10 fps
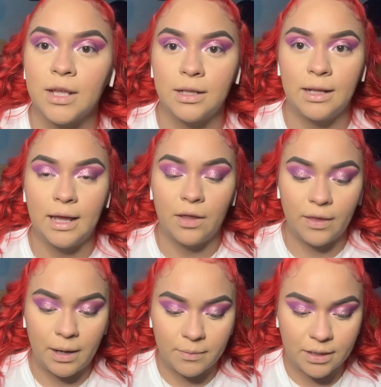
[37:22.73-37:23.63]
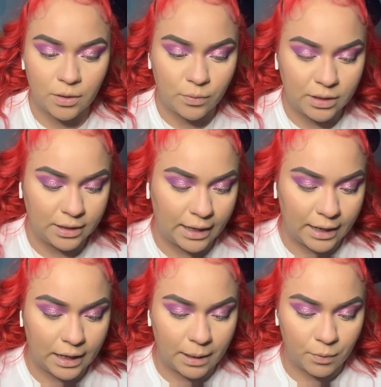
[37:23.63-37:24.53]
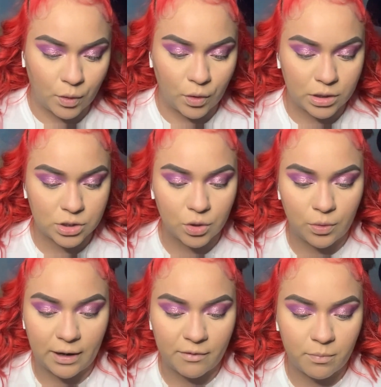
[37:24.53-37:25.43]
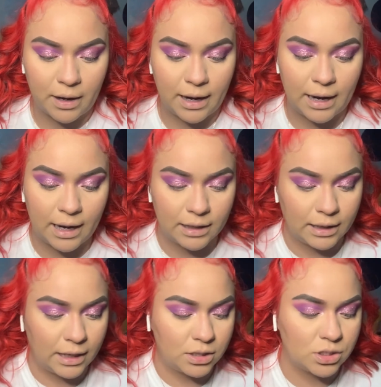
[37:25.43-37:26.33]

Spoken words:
Now that I'm done with that, I'm going to grab my highlight.